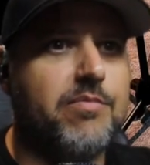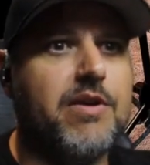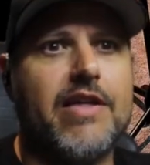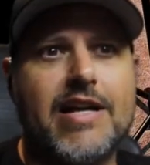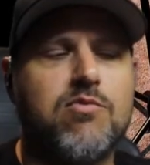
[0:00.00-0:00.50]
they
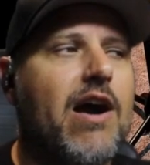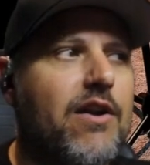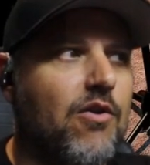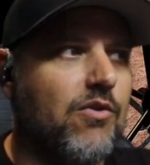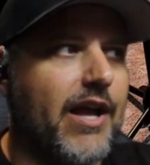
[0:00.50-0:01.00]
need to be.
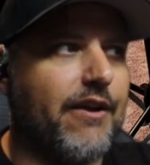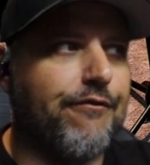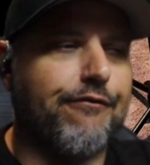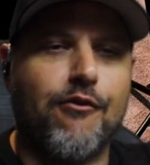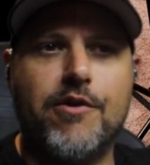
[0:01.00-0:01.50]
That's why I don't
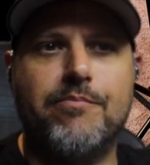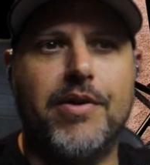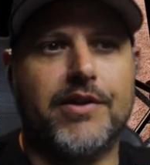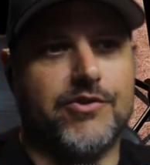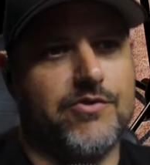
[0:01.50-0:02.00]
like
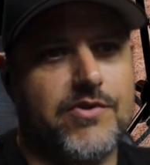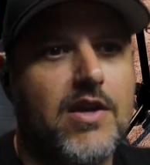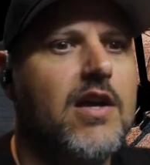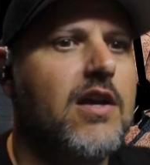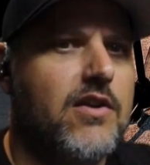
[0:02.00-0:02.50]
front
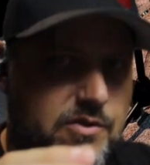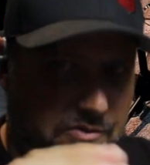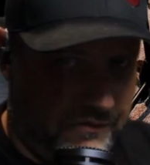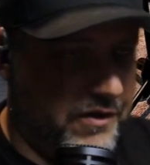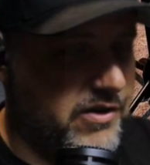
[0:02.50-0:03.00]
pictures.
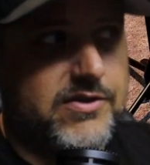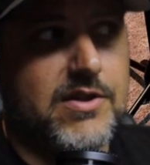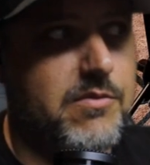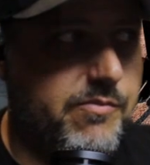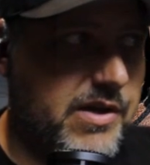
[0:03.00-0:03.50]
So if
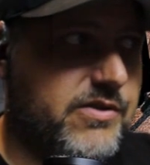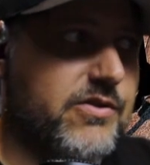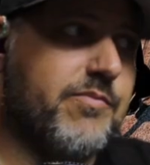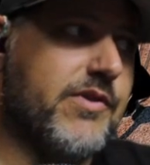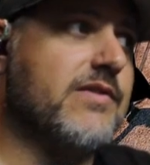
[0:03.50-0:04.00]
you're going to send me
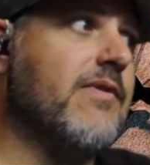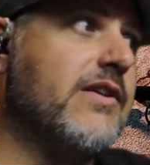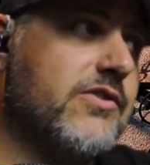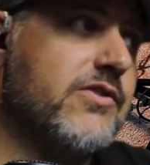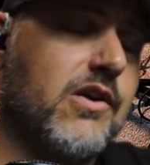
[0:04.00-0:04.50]
pictures,
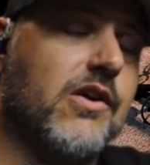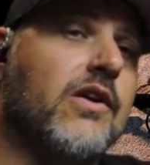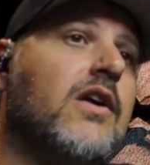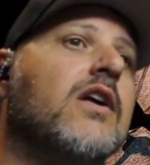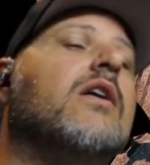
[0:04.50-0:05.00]
please make
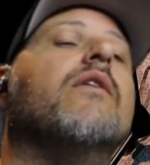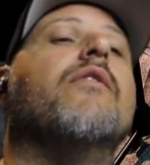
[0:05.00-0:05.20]
sure